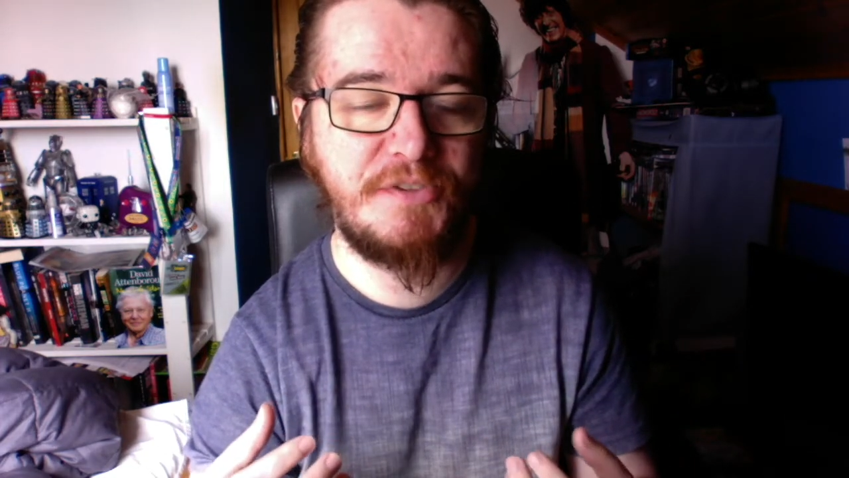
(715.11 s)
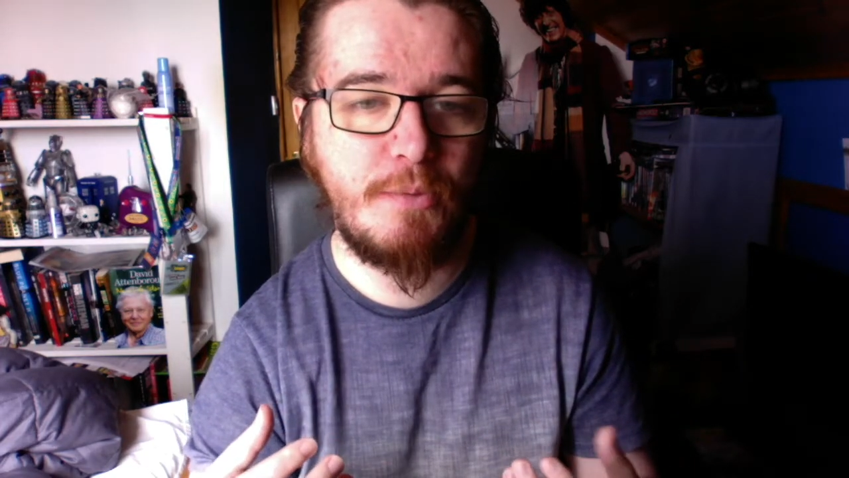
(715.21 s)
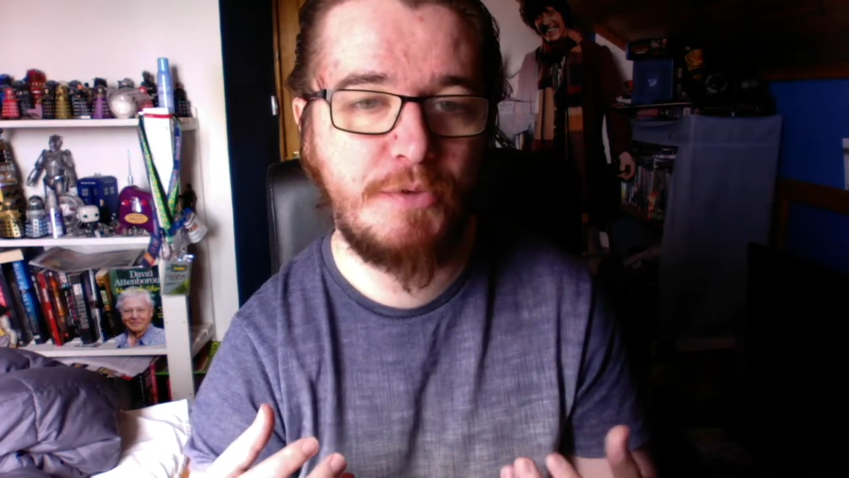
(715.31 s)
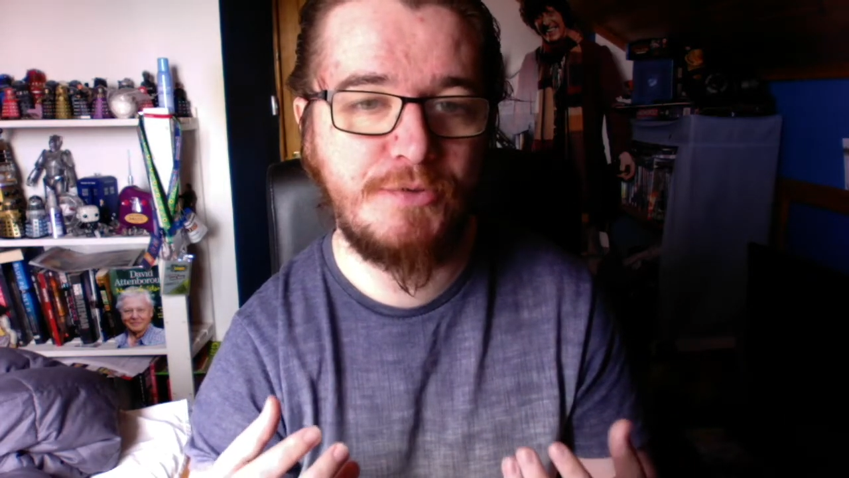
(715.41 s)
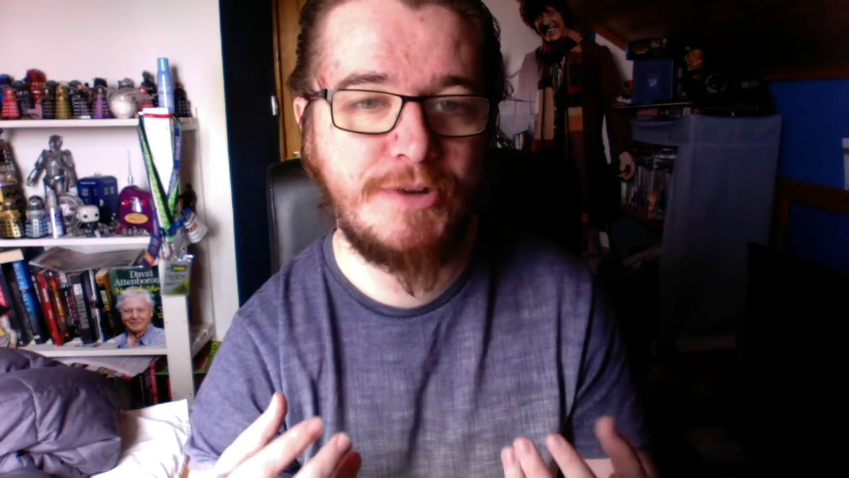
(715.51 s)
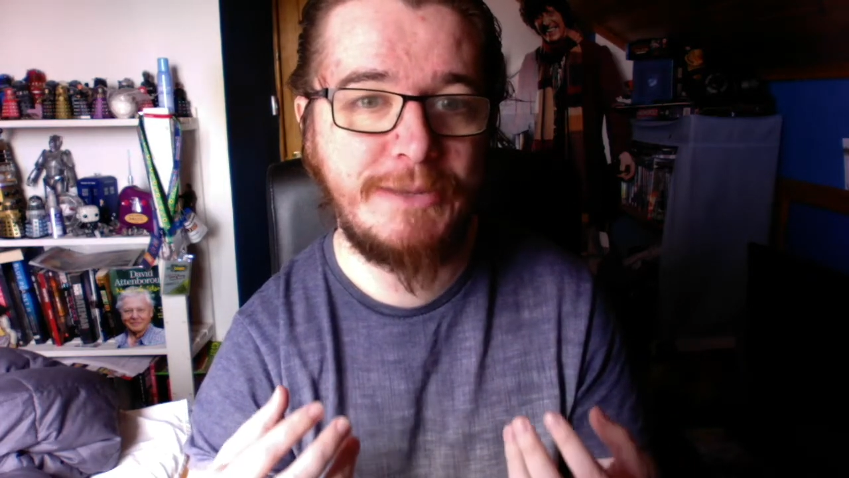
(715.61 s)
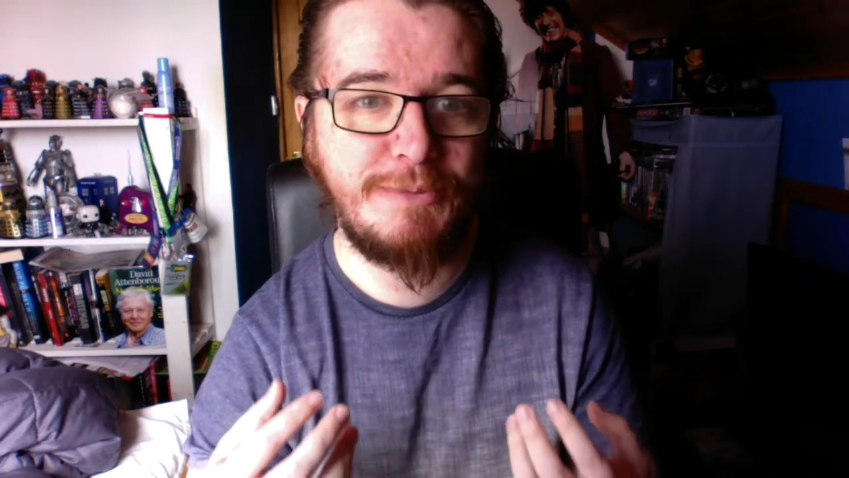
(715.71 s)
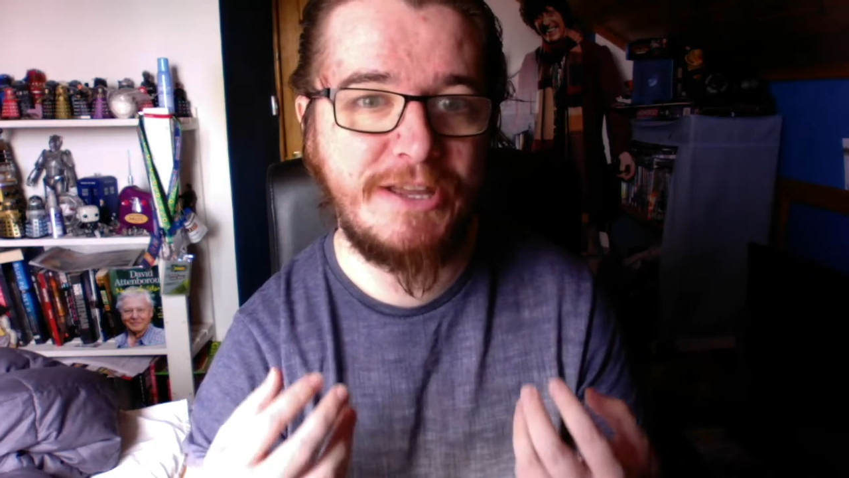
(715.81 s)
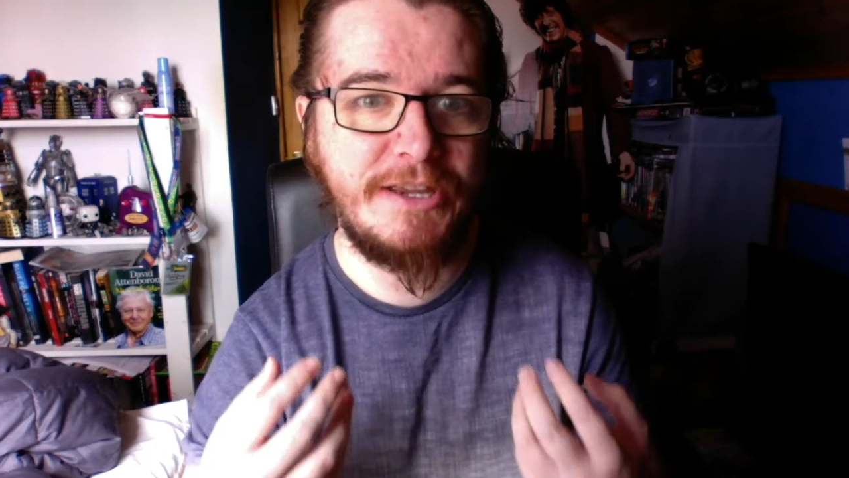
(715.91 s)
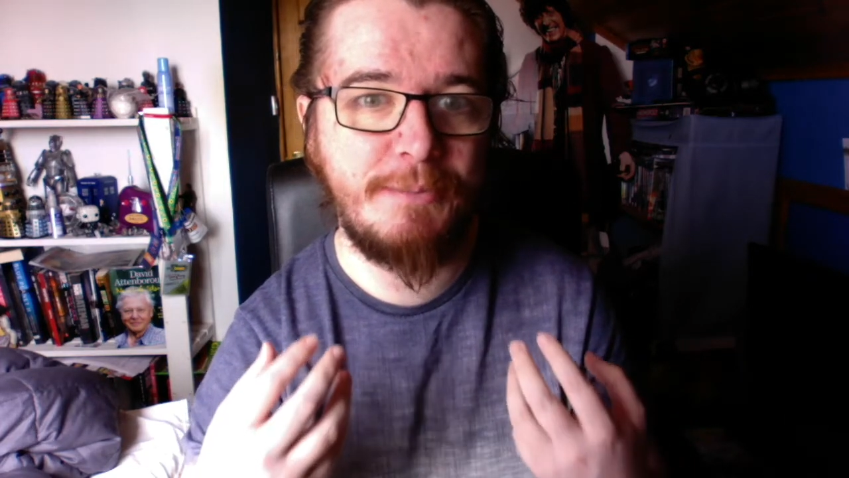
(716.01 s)
I wasn't really
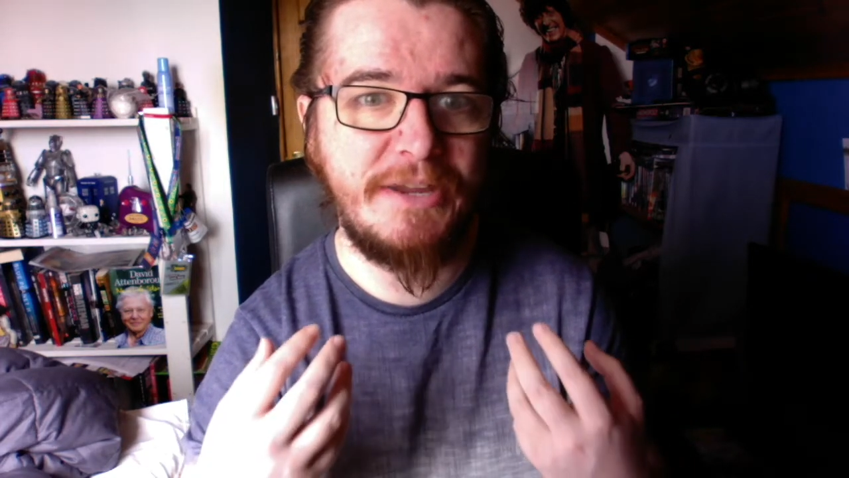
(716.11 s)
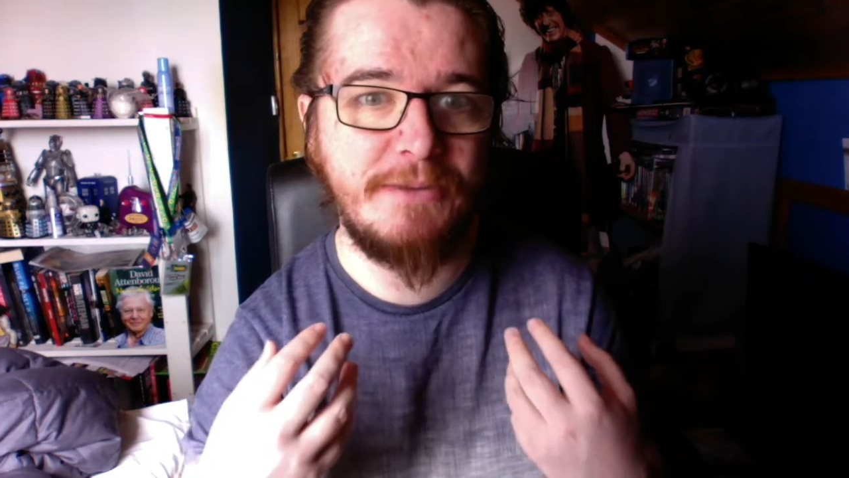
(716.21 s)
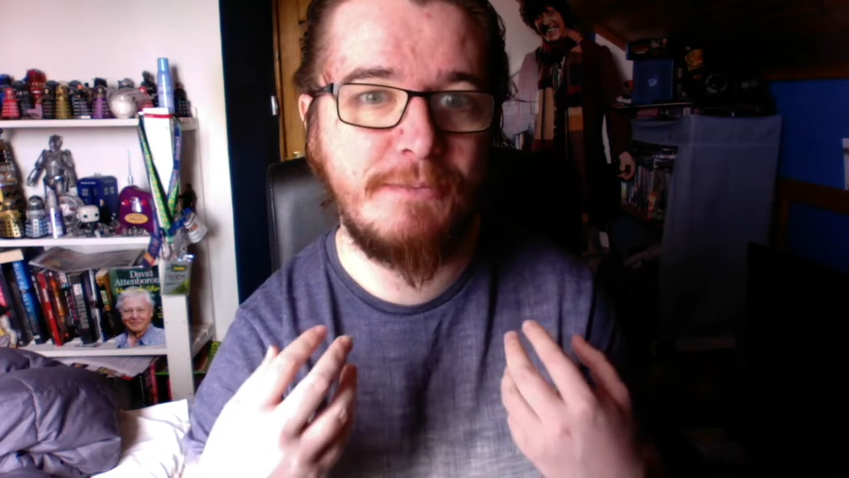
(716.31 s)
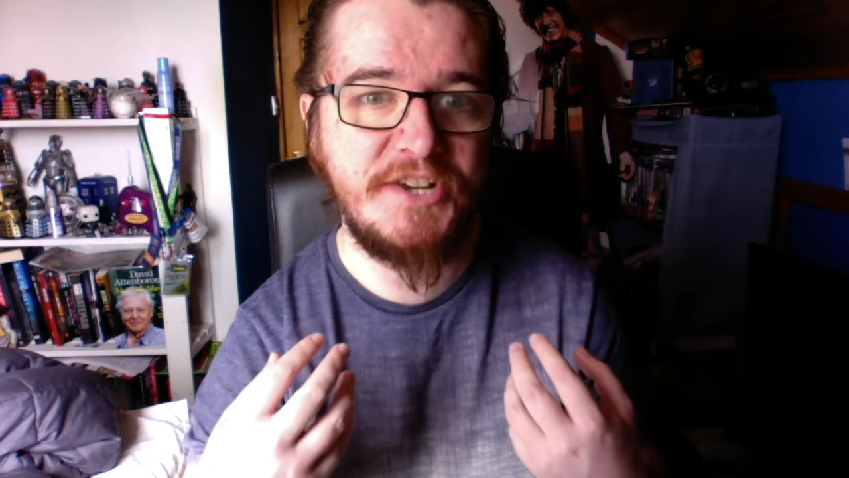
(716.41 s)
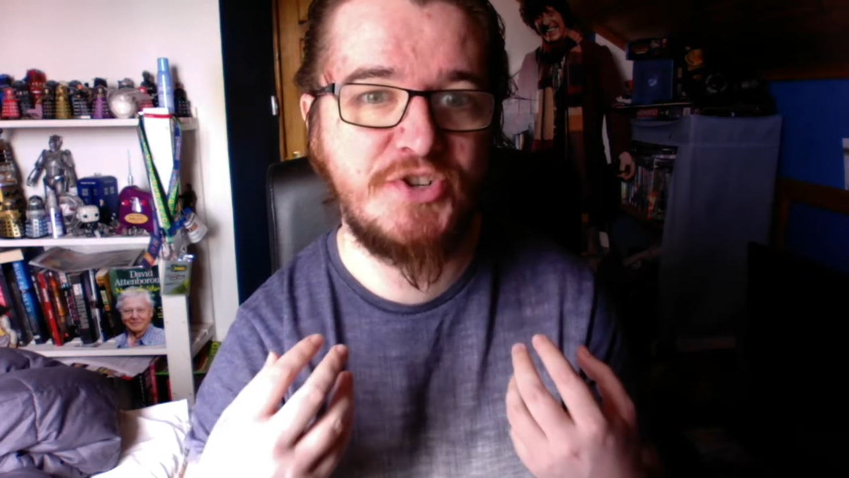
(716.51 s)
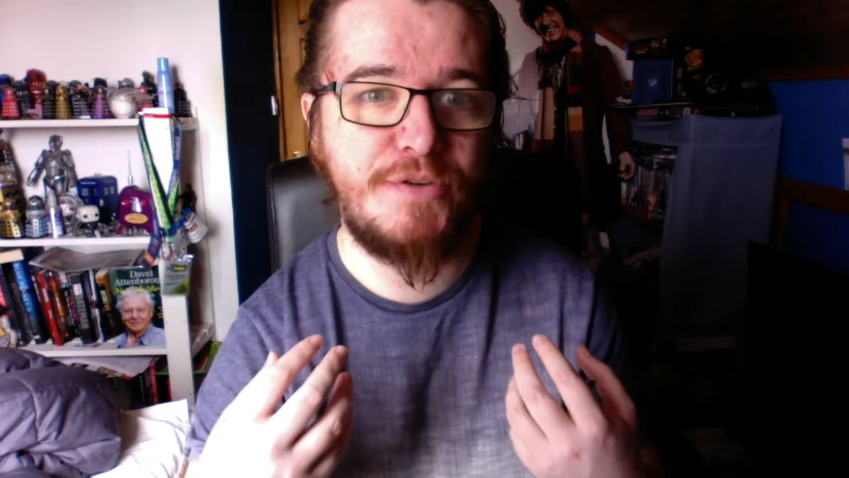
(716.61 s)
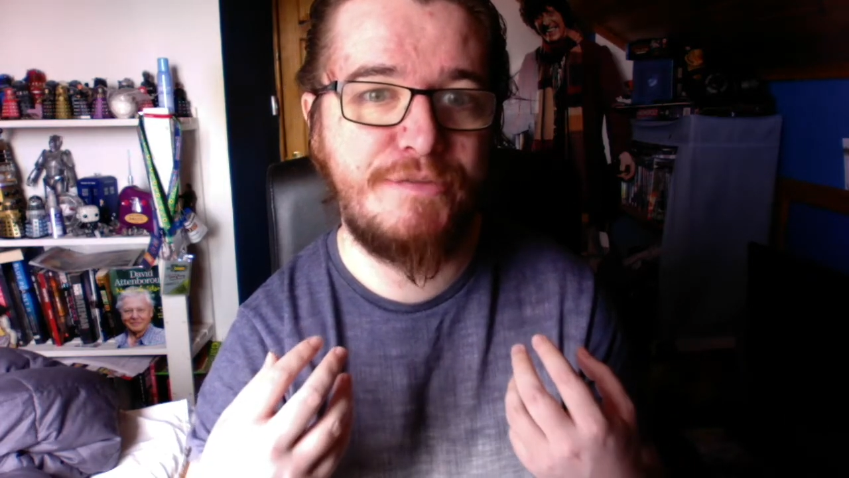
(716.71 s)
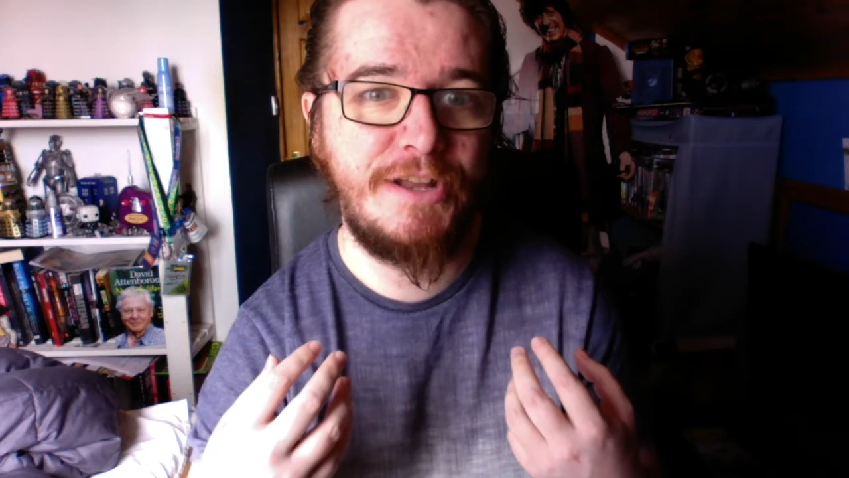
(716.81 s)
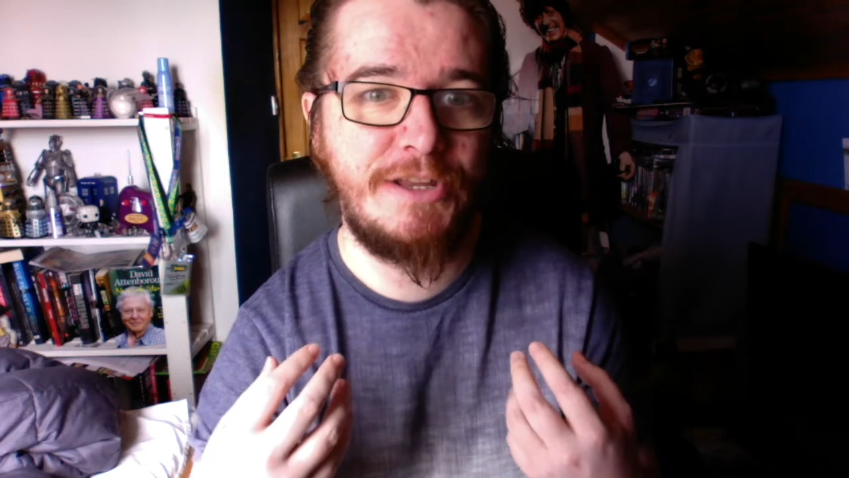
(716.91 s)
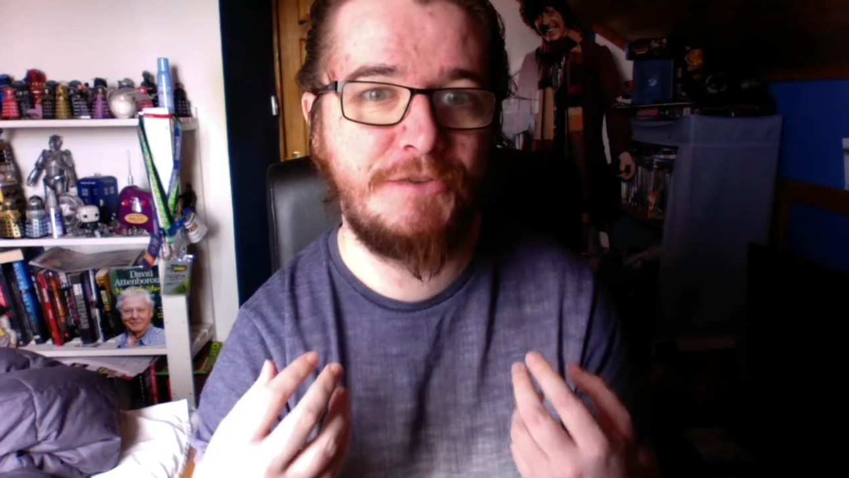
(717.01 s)
playing a big major
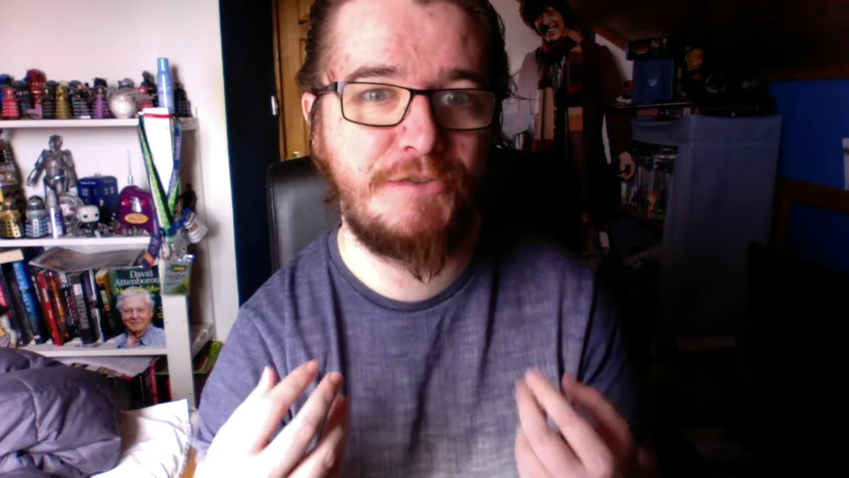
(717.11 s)
villain,